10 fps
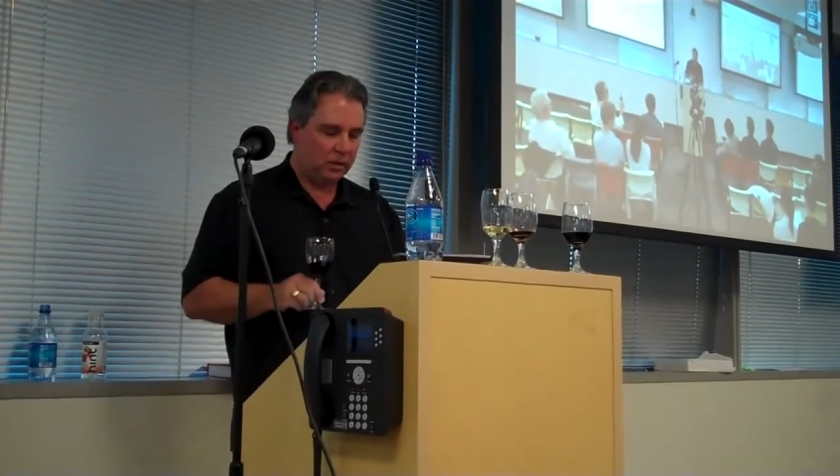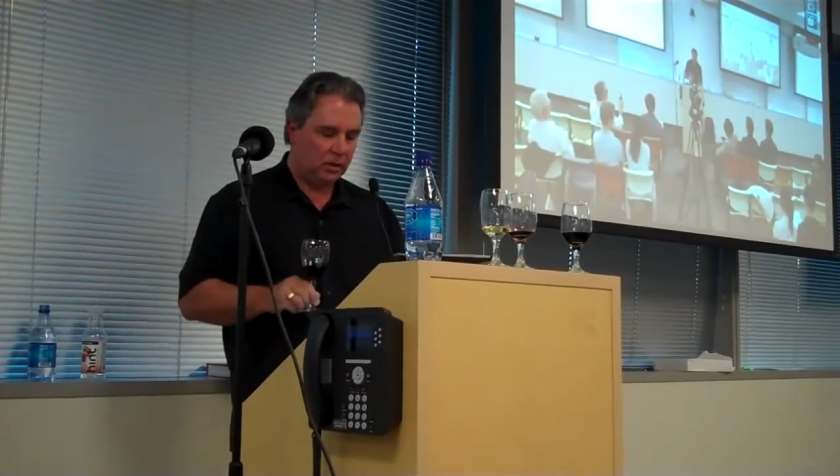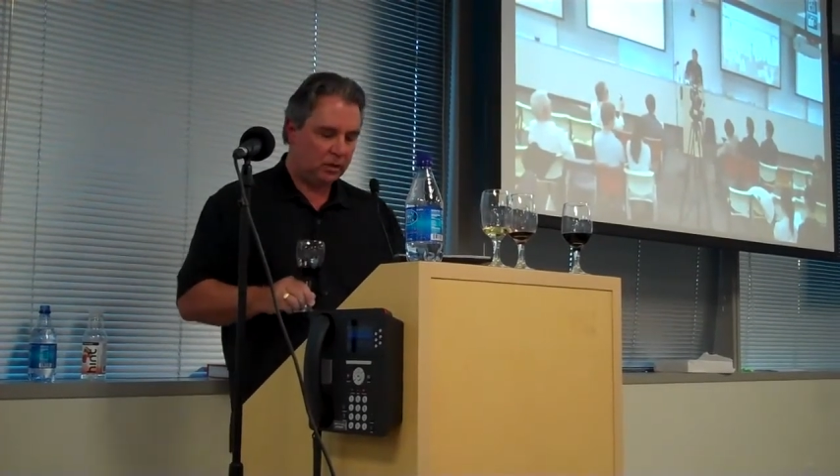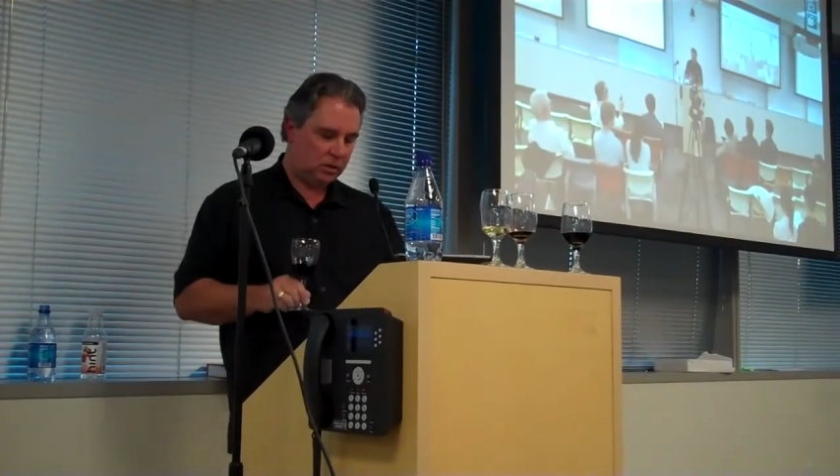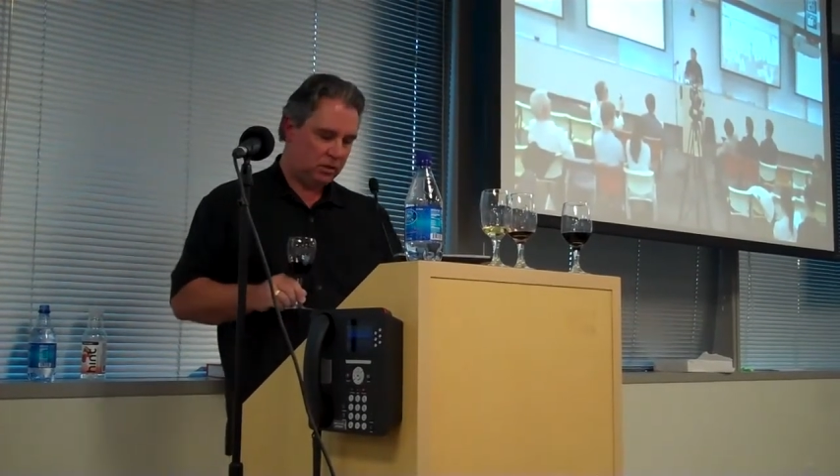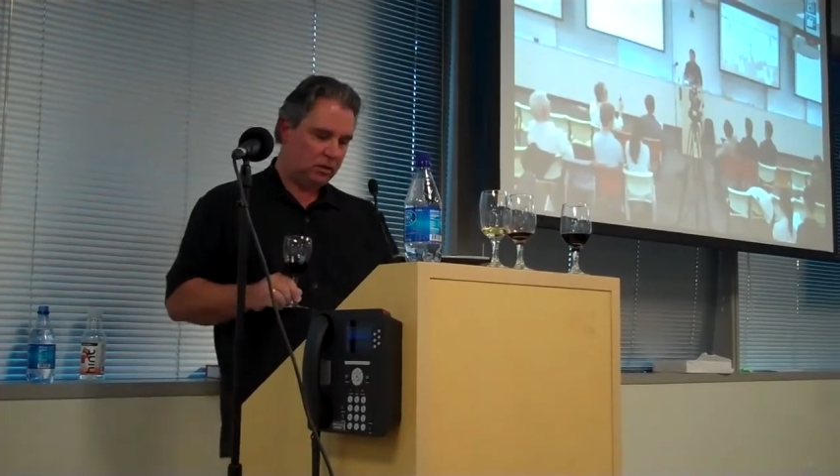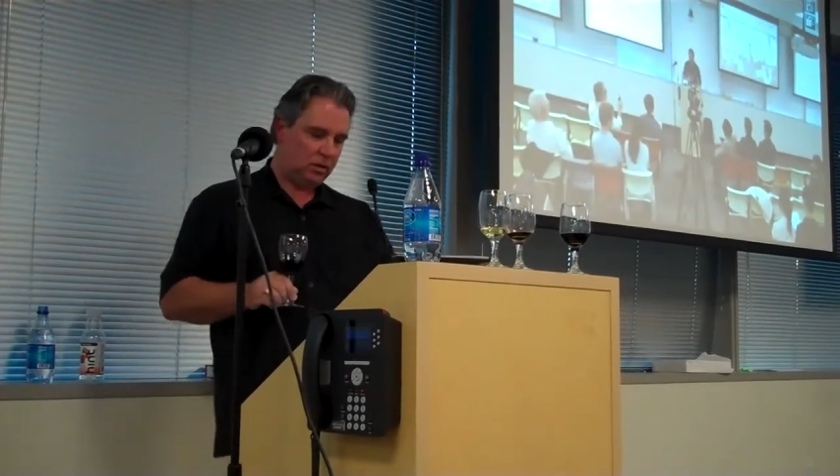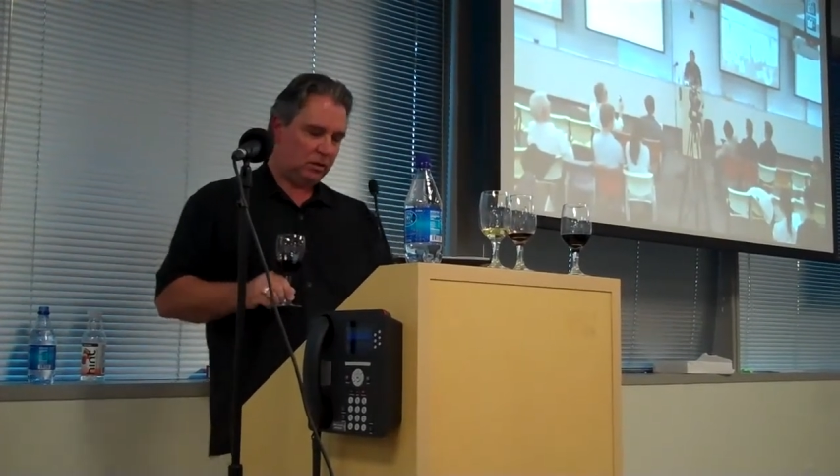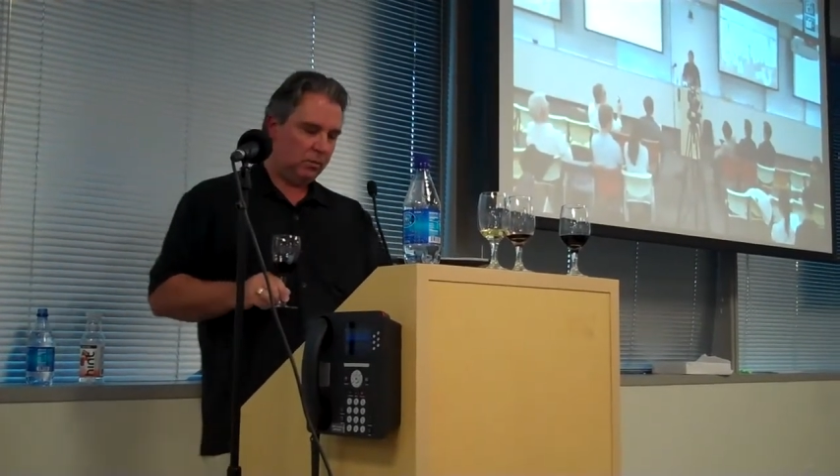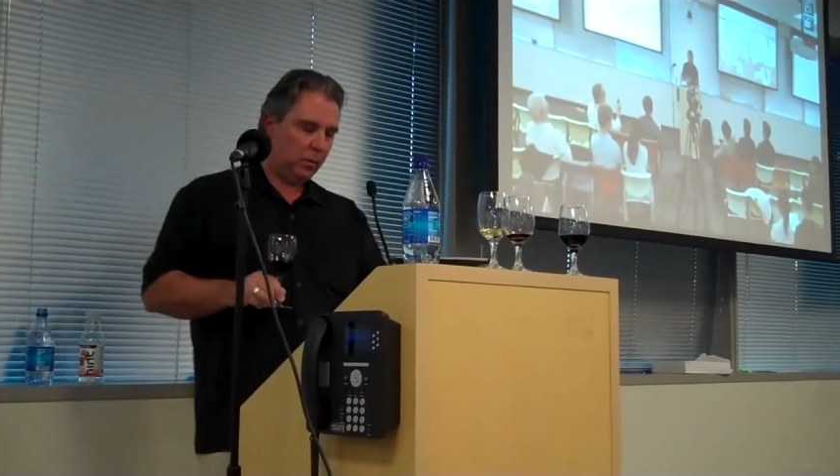and he's
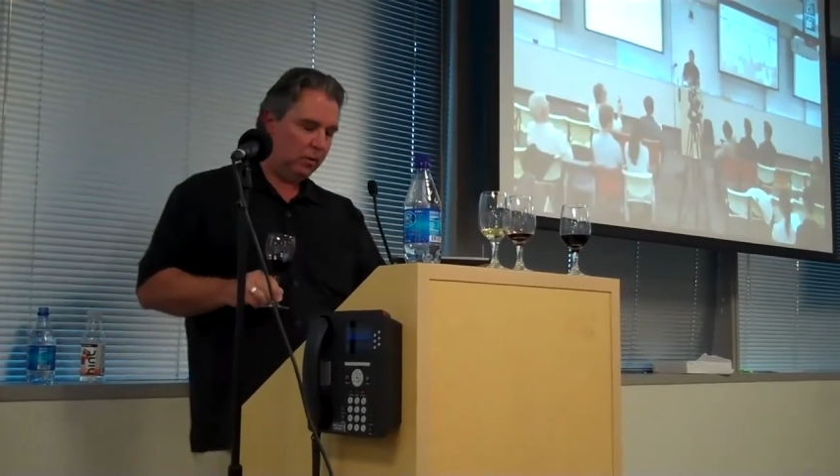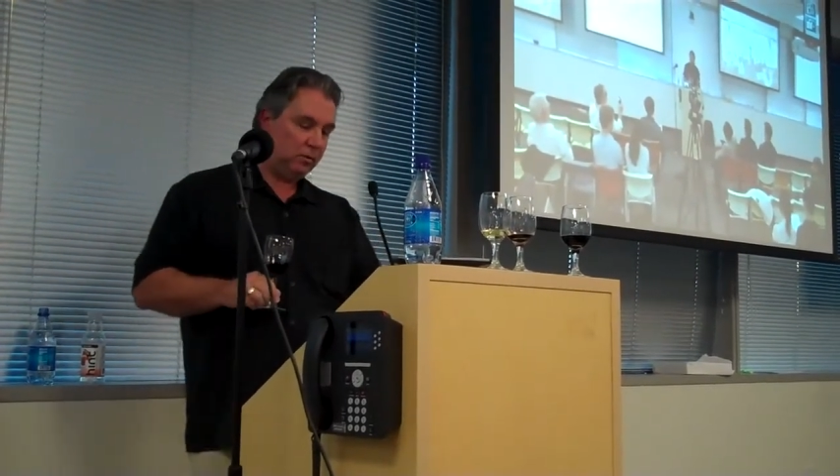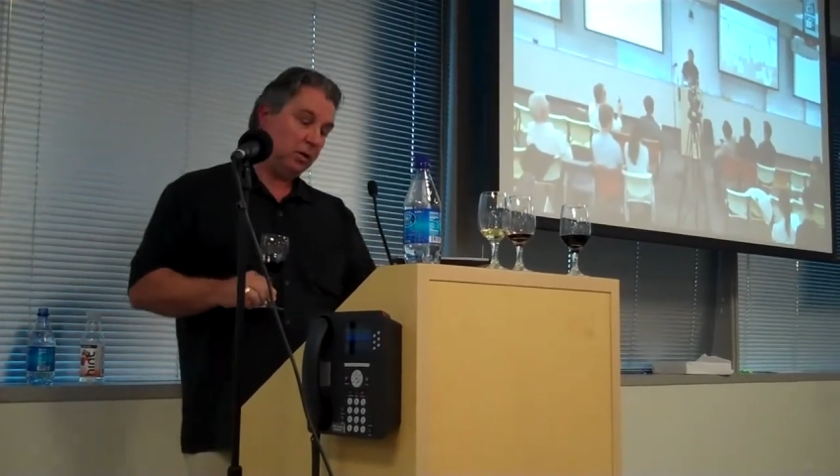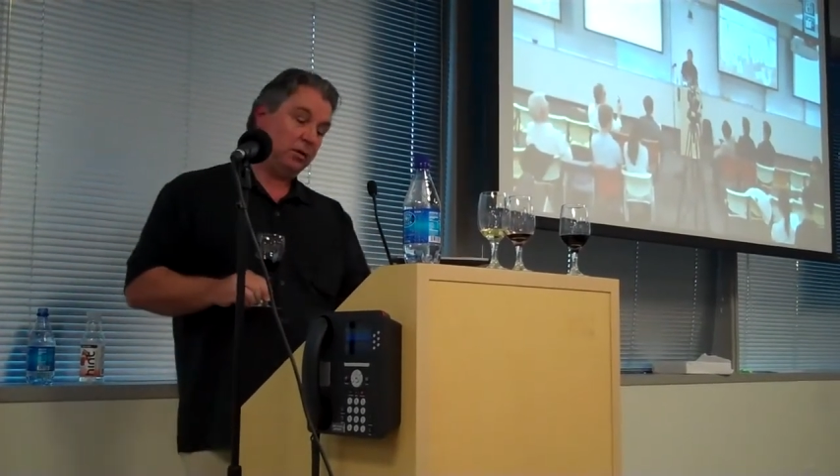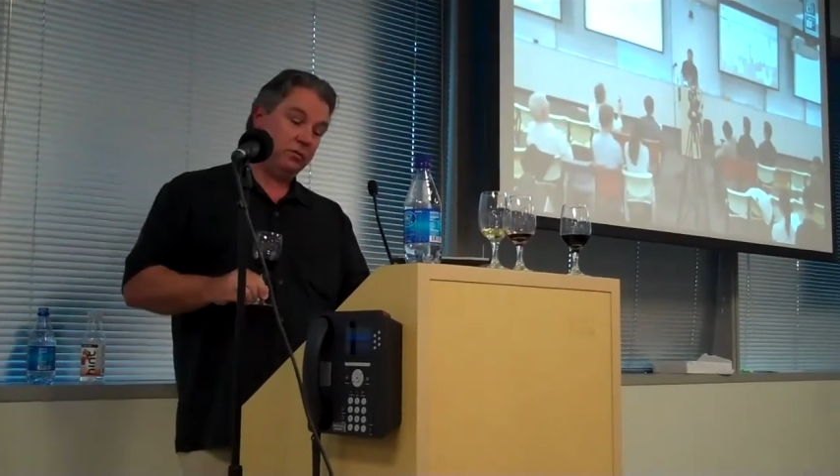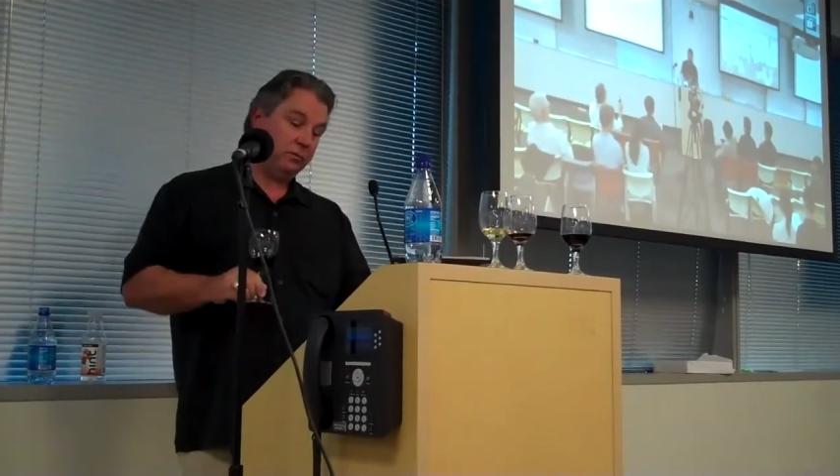apparently